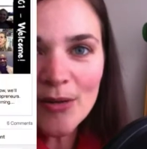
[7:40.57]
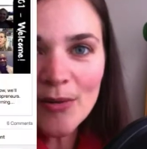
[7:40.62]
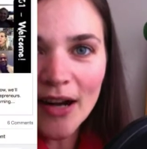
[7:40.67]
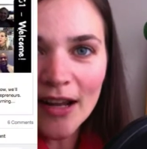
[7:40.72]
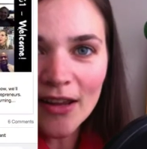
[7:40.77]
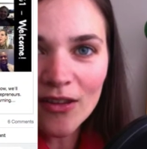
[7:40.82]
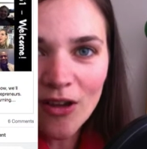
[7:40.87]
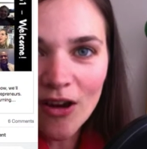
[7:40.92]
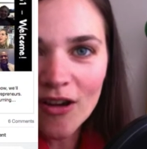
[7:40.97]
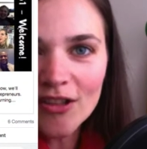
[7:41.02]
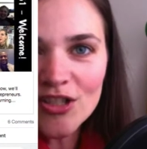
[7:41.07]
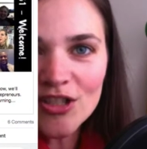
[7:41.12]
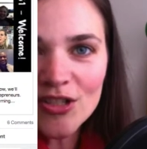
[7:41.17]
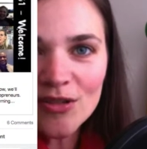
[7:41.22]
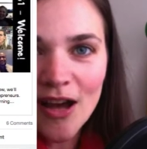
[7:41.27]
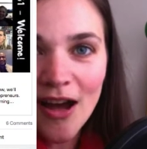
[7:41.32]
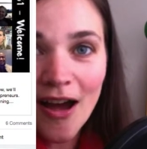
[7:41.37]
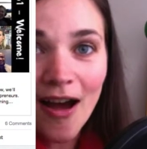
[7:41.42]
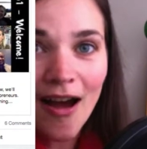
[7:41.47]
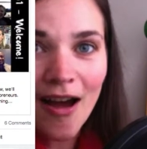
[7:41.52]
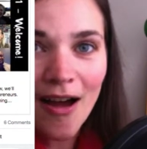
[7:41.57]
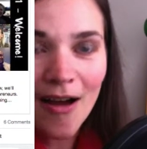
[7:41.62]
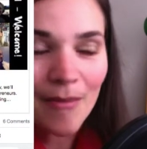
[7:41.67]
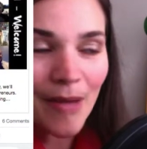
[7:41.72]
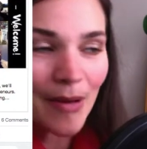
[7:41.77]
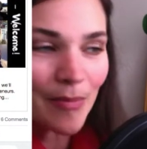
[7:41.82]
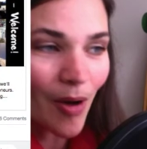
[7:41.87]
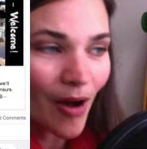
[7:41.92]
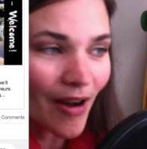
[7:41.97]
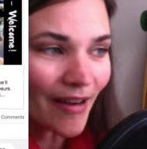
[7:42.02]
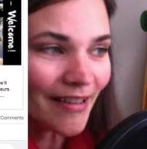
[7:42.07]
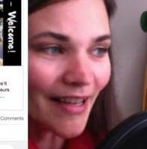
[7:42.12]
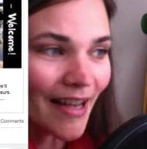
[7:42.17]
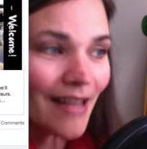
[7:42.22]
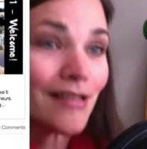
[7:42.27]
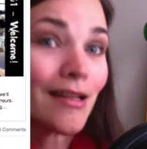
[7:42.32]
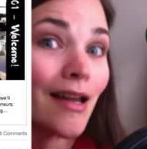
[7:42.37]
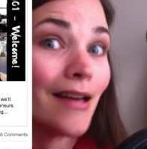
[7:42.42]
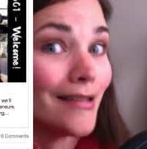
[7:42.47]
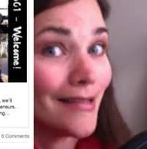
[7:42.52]
when I launched my
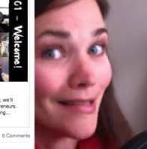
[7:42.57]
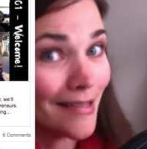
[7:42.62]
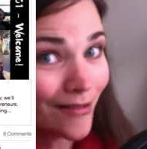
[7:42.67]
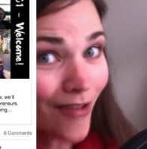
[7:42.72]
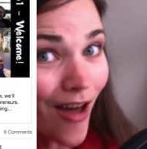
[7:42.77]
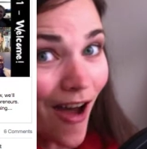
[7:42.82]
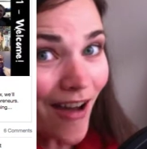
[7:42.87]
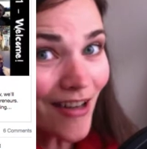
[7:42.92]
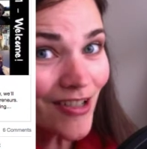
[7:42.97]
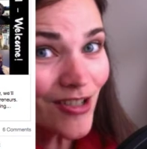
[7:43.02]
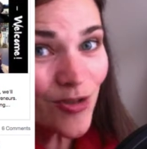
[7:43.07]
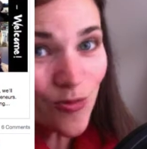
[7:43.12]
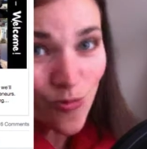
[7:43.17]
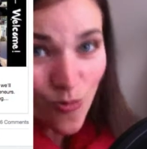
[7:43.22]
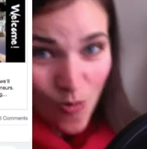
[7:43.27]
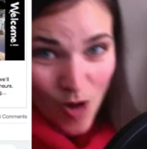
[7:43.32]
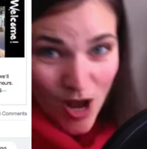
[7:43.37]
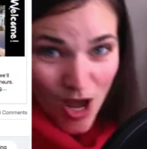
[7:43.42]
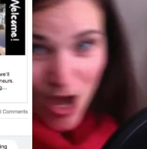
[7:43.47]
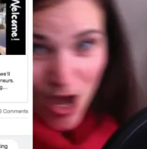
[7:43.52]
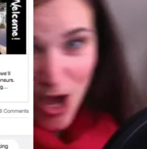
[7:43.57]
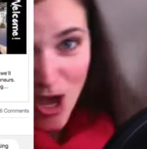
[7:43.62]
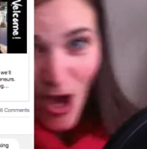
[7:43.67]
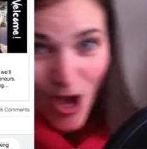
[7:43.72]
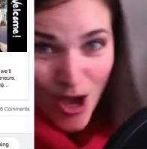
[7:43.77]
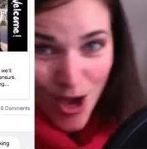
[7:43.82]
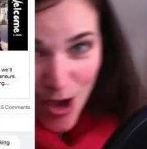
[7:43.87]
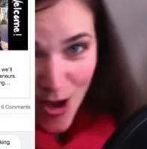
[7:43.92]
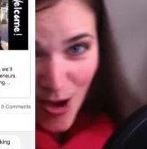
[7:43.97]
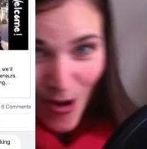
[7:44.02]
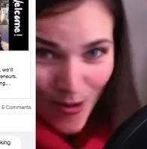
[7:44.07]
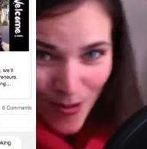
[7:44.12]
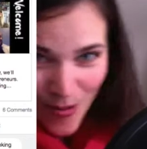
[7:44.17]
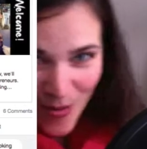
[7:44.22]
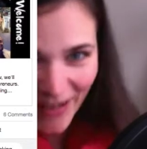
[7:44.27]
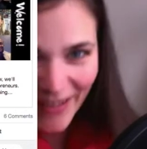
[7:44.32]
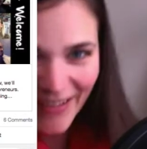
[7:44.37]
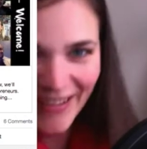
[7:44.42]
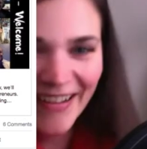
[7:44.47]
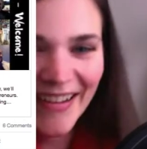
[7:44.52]
podcast. I did launch.
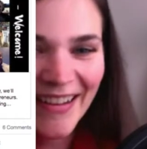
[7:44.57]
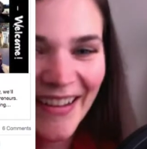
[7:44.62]
Woo!